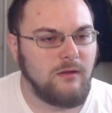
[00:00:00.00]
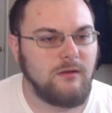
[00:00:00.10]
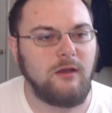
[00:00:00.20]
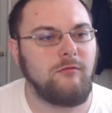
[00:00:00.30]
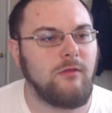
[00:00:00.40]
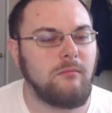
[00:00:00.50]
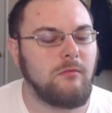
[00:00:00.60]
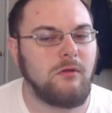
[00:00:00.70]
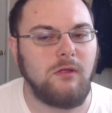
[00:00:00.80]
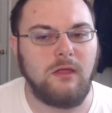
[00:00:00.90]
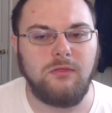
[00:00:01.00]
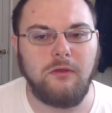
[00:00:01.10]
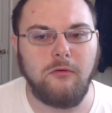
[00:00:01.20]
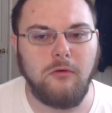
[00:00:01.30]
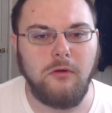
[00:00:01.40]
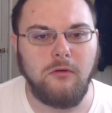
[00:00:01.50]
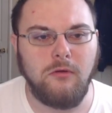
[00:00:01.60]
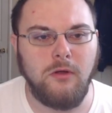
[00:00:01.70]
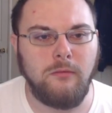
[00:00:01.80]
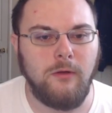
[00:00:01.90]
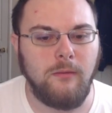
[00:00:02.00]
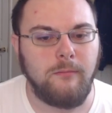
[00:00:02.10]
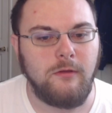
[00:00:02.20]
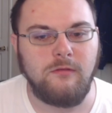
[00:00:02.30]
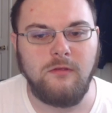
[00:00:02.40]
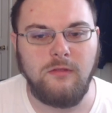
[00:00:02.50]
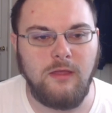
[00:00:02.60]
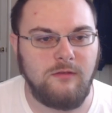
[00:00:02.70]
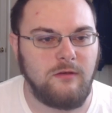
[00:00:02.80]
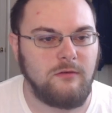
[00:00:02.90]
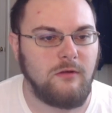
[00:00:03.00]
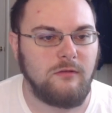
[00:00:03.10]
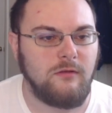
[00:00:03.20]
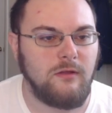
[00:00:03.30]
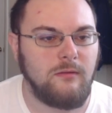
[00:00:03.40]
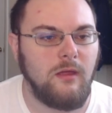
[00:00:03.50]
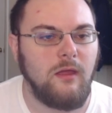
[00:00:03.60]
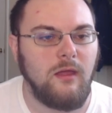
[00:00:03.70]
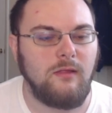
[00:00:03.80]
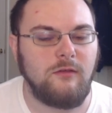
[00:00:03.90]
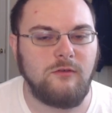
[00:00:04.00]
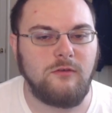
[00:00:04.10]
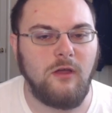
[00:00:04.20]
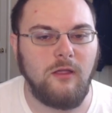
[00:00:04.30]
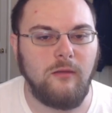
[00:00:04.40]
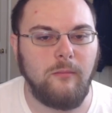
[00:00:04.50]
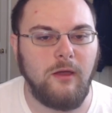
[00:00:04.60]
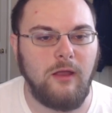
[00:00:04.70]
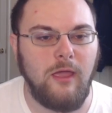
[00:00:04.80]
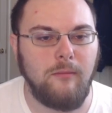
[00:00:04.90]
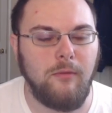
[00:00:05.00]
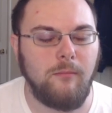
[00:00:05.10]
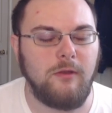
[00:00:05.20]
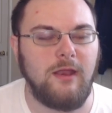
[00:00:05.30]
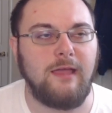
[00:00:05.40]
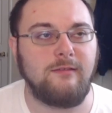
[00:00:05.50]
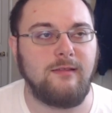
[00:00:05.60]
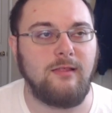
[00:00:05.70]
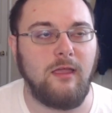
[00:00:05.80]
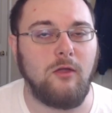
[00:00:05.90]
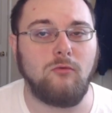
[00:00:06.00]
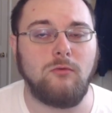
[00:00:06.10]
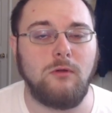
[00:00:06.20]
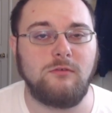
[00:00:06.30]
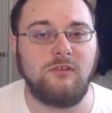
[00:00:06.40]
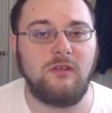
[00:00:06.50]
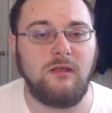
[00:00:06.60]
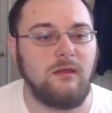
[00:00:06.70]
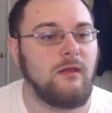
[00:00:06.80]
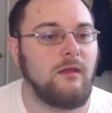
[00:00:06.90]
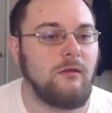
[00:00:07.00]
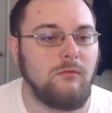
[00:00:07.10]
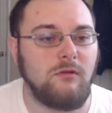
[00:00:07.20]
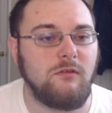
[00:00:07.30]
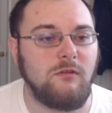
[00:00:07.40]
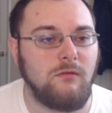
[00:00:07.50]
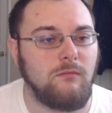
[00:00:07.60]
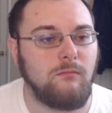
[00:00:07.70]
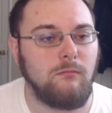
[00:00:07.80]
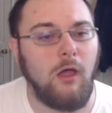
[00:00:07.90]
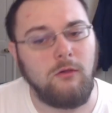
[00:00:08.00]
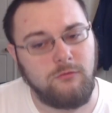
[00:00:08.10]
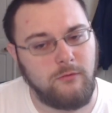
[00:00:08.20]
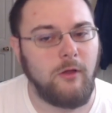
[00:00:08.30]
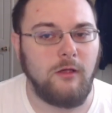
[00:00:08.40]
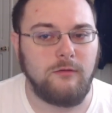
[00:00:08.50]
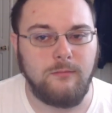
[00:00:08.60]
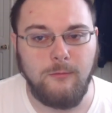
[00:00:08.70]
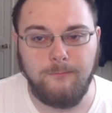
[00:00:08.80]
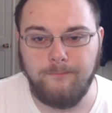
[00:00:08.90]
None of them look like the Gyoro Gyoro puppet, so that's interesting. Unless you're talking about a puppet as in like Orochi, which is also possible.